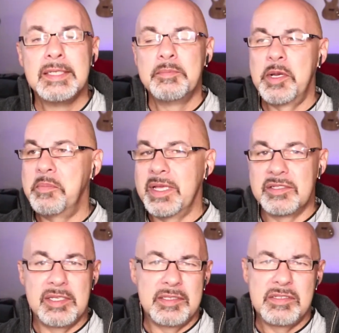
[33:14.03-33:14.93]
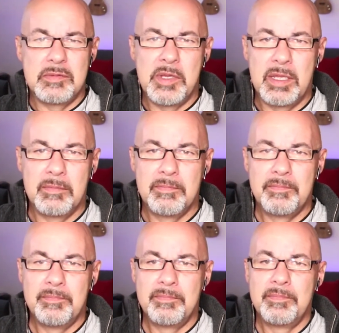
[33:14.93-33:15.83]
But it makes sense to me.
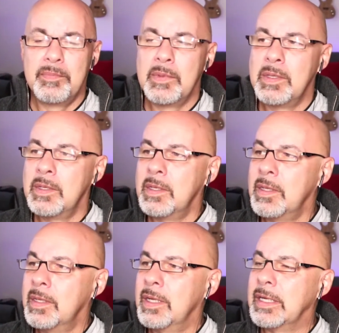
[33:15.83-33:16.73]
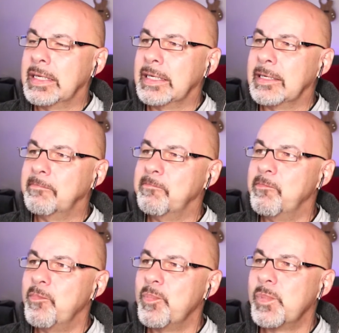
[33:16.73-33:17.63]

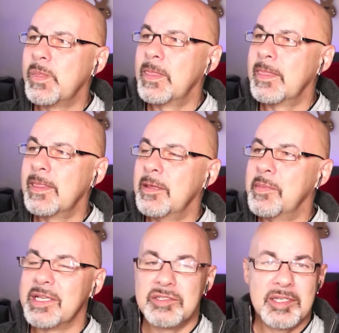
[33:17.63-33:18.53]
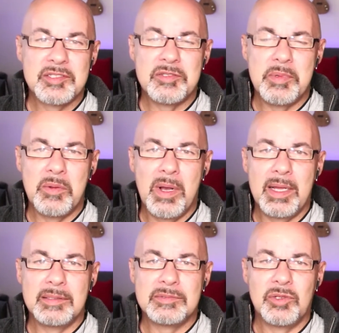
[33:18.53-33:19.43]
It makes sense to me
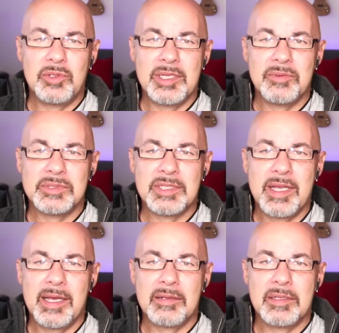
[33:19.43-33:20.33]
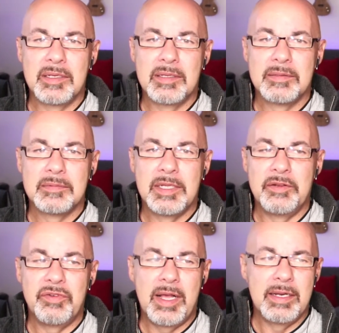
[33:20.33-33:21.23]
why Tolkien was a Catholic. And
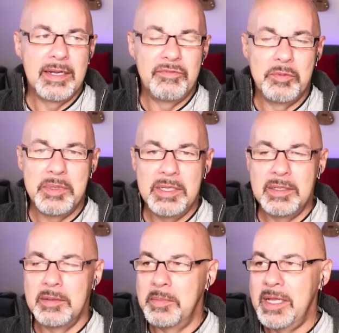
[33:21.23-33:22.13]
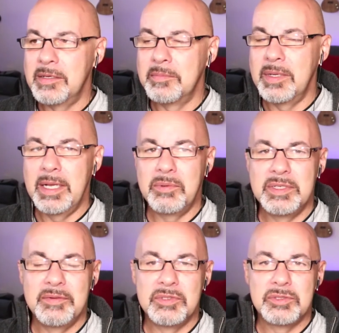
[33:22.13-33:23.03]
if I had ever met him, I
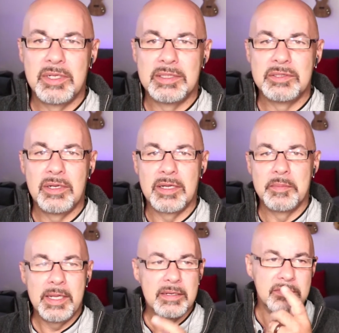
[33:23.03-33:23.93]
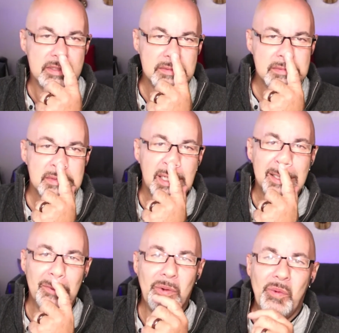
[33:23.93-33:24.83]
would never try and talk him out of it.
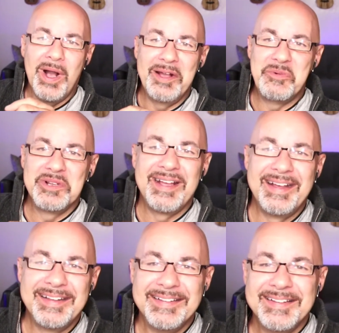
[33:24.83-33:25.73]
Why would I?